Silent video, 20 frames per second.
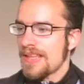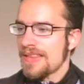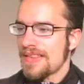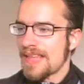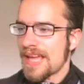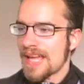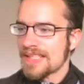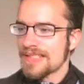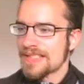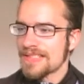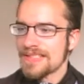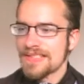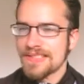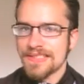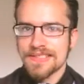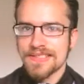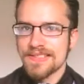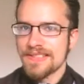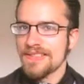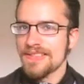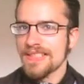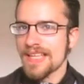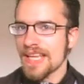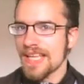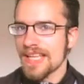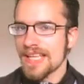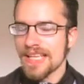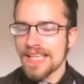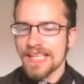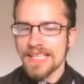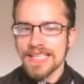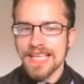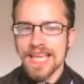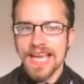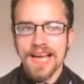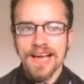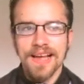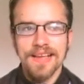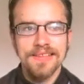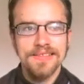That's just,
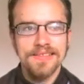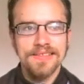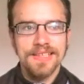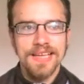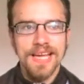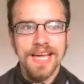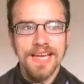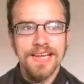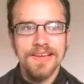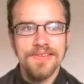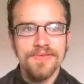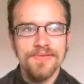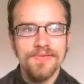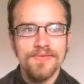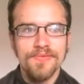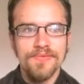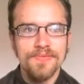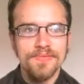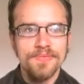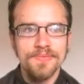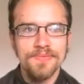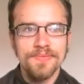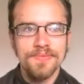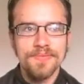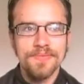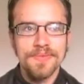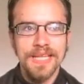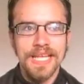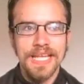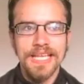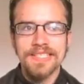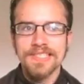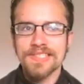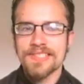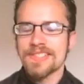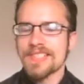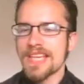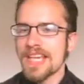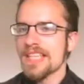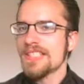yeah, kind of, it
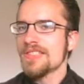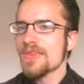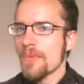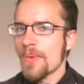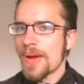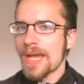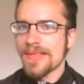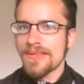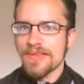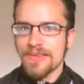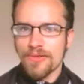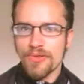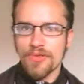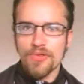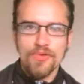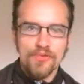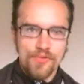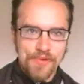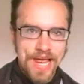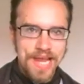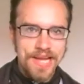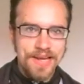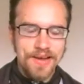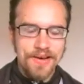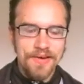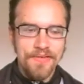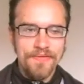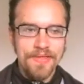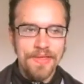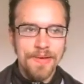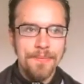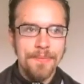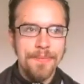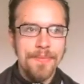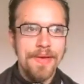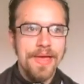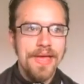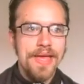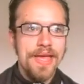just takes away the threat of them.